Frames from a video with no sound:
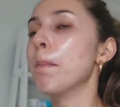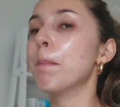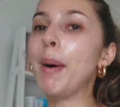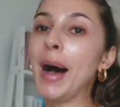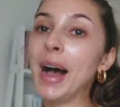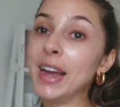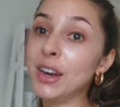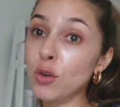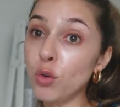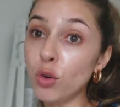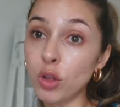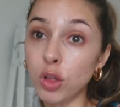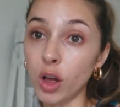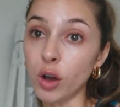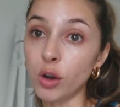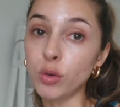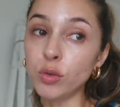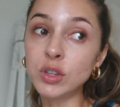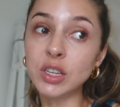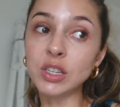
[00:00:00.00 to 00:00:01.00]
buy new
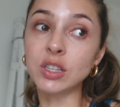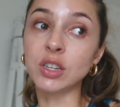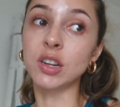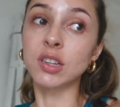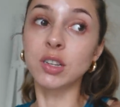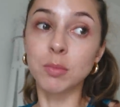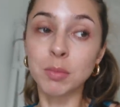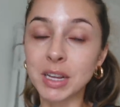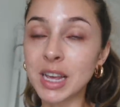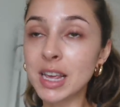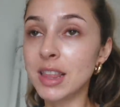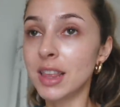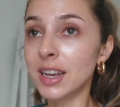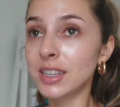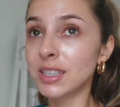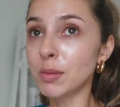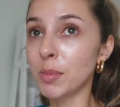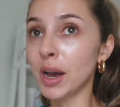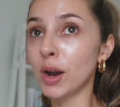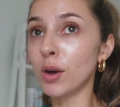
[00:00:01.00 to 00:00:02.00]
clothes. It's not something he
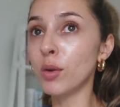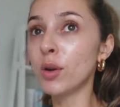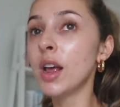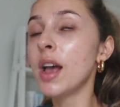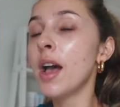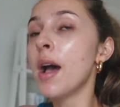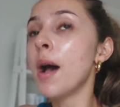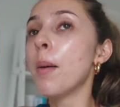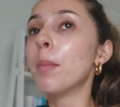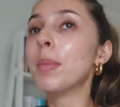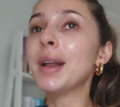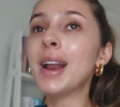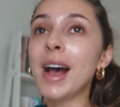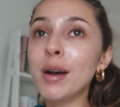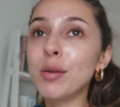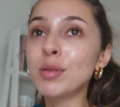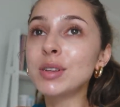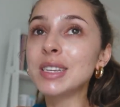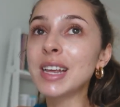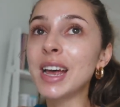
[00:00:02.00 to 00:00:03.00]
thinks about. But
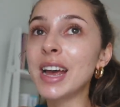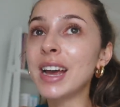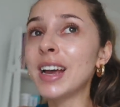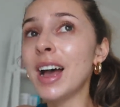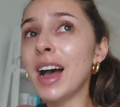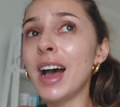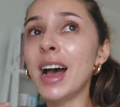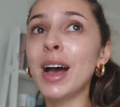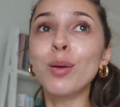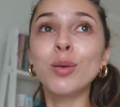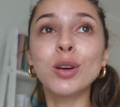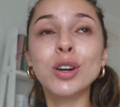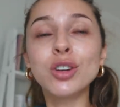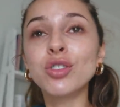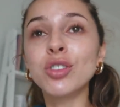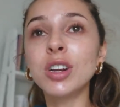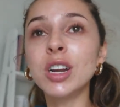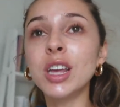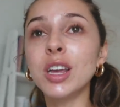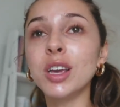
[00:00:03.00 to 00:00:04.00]
I was like, I want
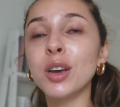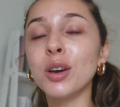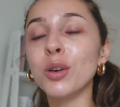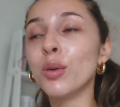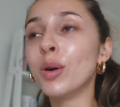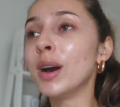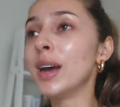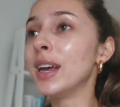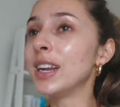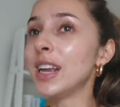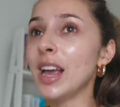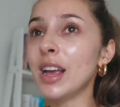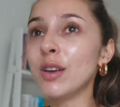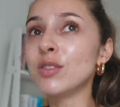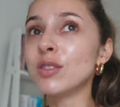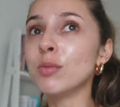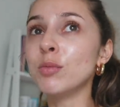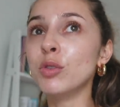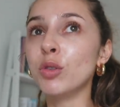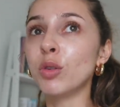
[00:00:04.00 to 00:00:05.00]
to treat you and get you
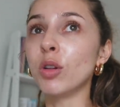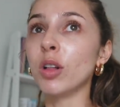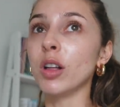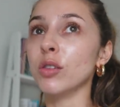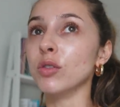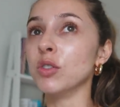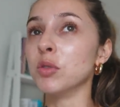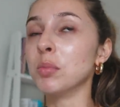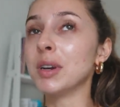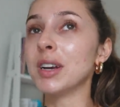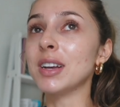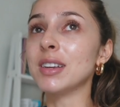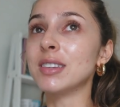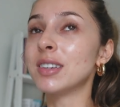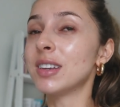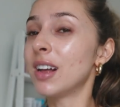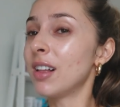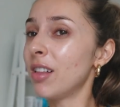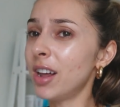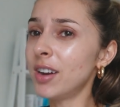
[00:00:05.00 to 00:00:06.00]
some new clothes
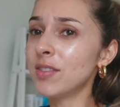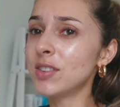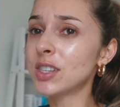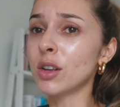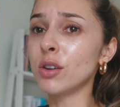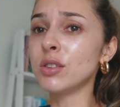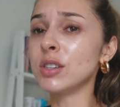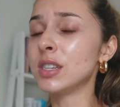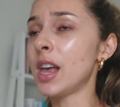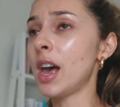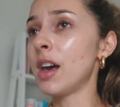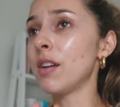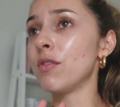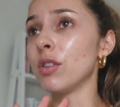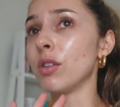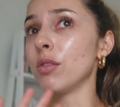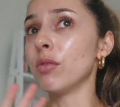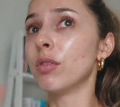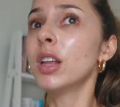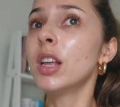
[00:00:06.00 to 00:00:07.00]
because a lot of his clothes he's had
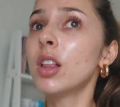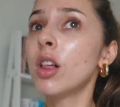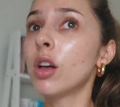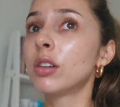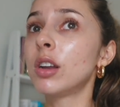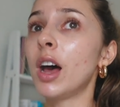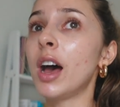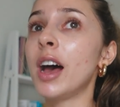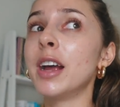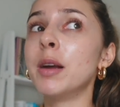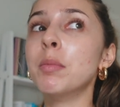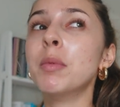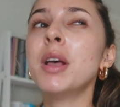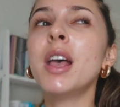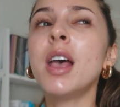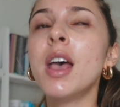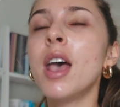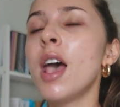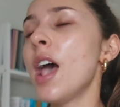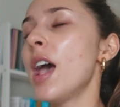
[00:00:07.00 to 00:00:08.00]
for a really long time
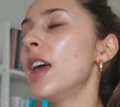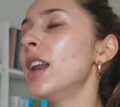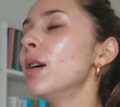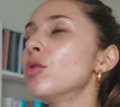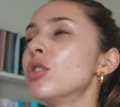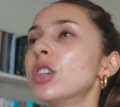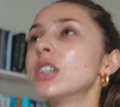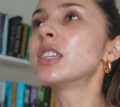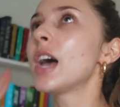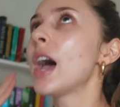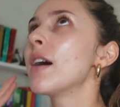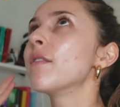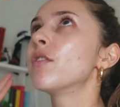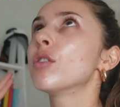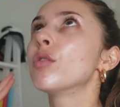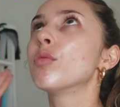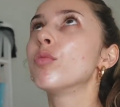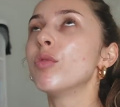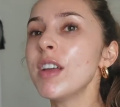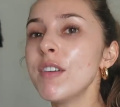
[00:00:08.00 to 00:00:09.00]
and it was just time for
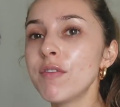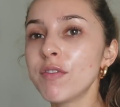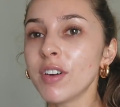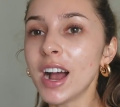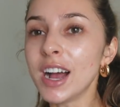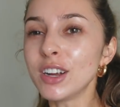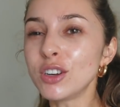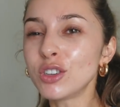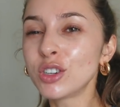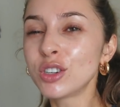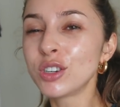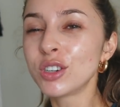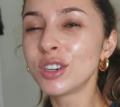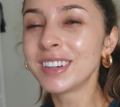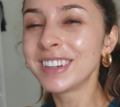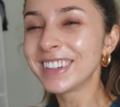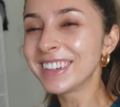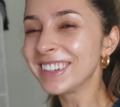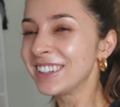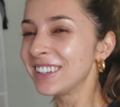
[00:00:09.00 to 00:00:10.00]
a refresh.
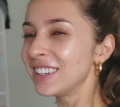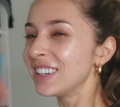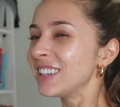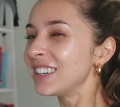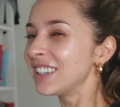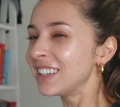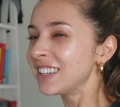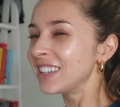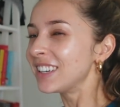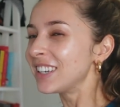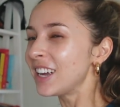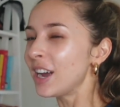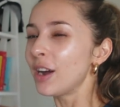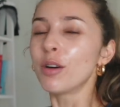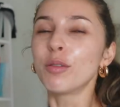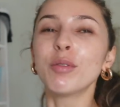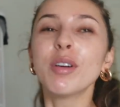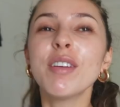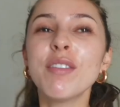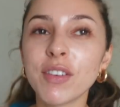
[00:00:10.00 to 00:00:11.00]

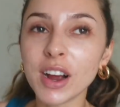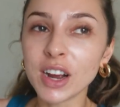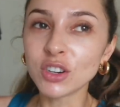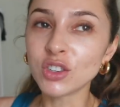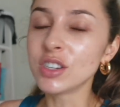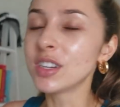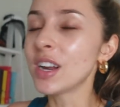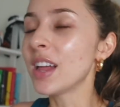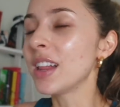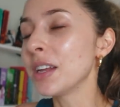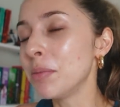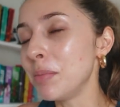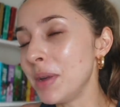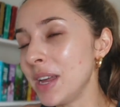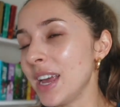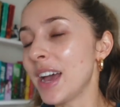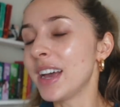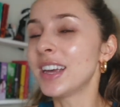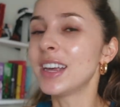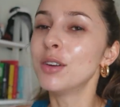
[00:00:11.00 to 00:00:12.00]
A refresh. He's not like
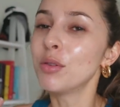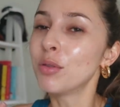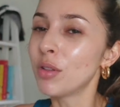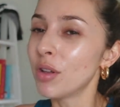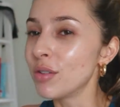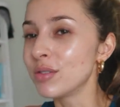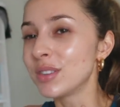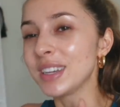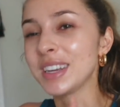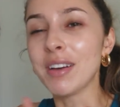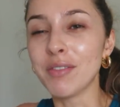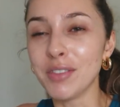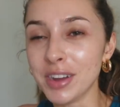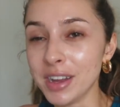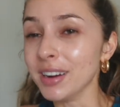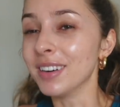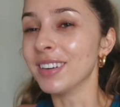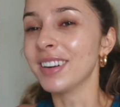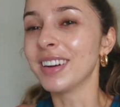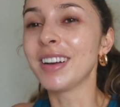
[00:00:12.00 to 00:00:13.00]
me. I get new clothes like every
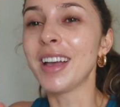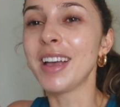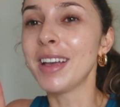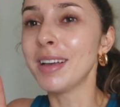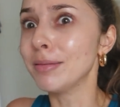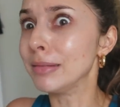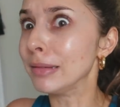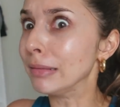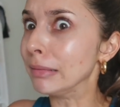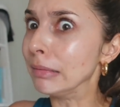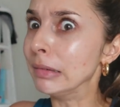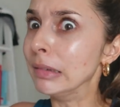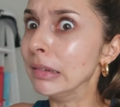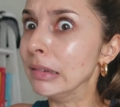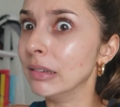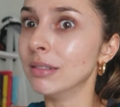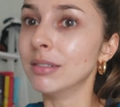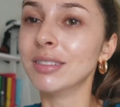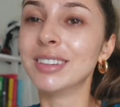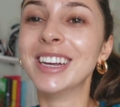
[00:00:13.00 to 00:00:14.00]
year. Okay? Mm.